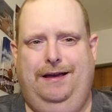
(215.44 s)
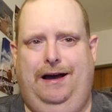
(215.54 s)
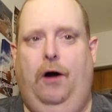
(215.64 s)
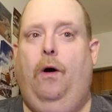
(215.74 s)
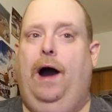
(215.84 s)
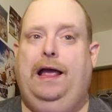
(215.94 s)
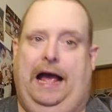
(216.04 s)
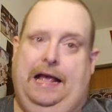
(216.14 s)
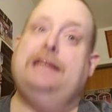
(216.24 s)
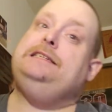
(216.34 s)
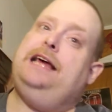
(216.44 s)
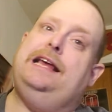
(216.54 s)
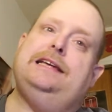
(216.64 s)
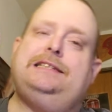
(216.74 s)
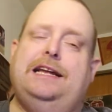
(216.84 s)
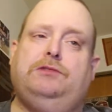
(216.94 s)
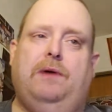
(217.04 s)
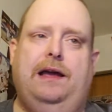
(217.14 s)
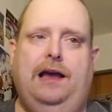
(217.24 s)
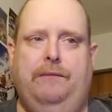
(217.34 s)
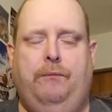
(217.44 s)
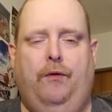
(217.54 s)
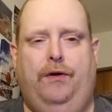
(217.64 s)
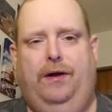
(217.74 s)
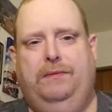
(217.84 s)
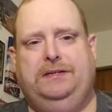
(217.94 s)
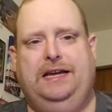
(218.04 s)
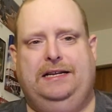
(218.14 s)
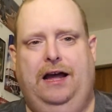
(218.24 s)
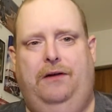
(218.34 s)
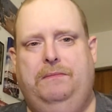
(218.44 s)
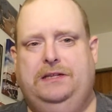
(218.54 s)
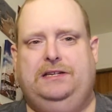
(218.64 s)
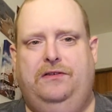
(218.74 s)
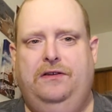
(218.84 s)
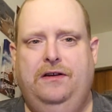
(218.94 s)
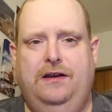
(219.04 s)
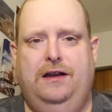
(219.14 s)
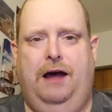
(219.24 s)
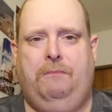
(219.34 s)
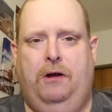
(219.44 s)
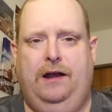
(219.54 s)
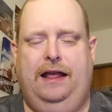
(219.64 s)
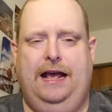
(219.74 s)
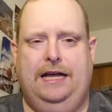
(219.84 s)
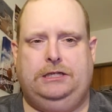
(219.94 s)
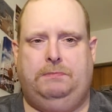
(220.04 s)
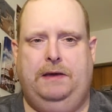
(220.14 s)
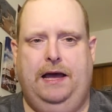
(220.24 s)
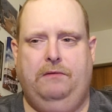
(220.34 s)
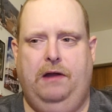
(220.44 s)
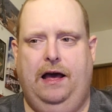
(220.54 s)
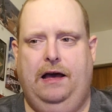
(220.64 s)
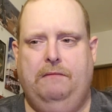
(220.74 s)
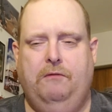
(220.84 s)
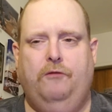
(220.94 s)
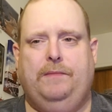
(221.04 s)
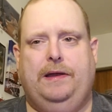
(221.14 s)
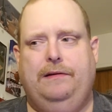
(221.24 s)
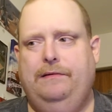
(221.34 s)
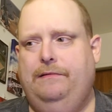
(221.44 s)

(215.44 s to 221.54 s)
Oh, I guess that's why Portnoy was kicked out. Yes, they're not part of the ESPN movement.